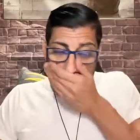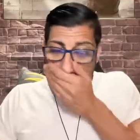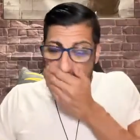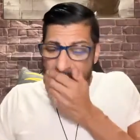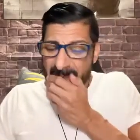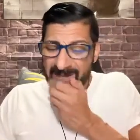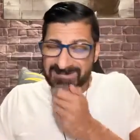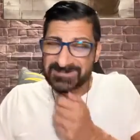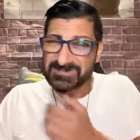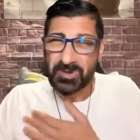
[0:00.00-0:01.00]
And it's
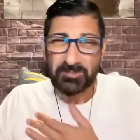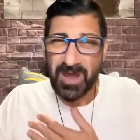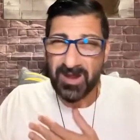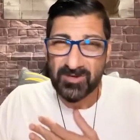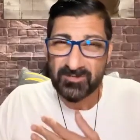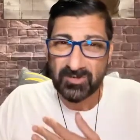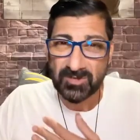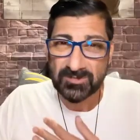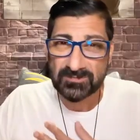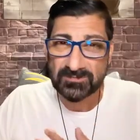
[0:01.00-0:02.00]
so powerful,
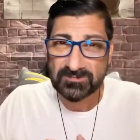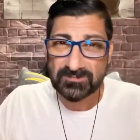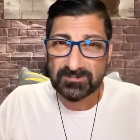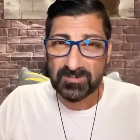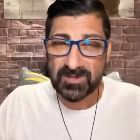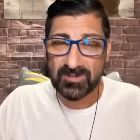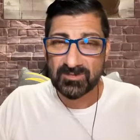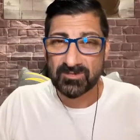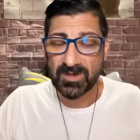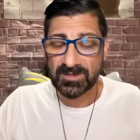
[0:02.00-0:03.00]

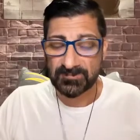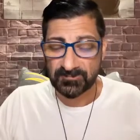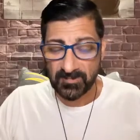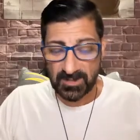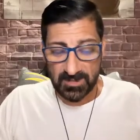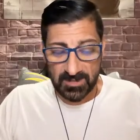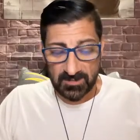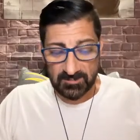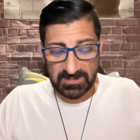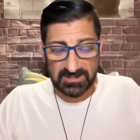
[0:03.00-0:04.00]
right?
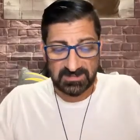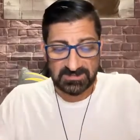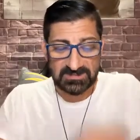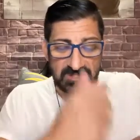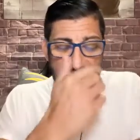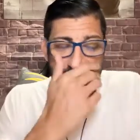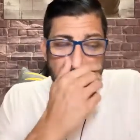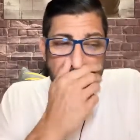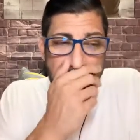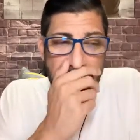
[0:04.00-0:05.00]
Because
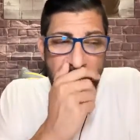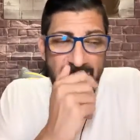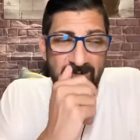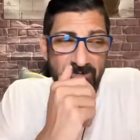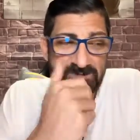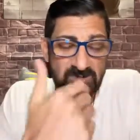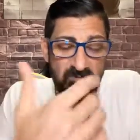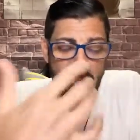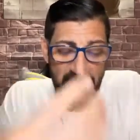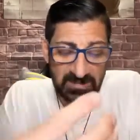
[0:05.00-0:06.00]
so
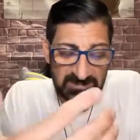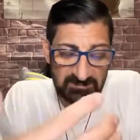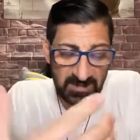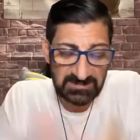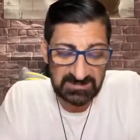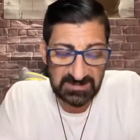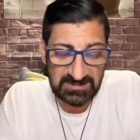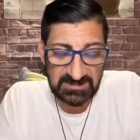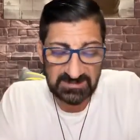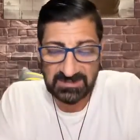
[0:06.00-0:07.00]
what it's
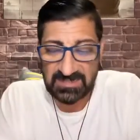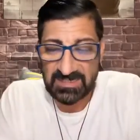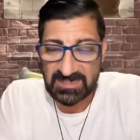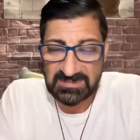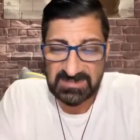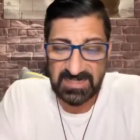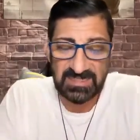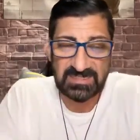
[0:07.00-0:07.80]
basically saying is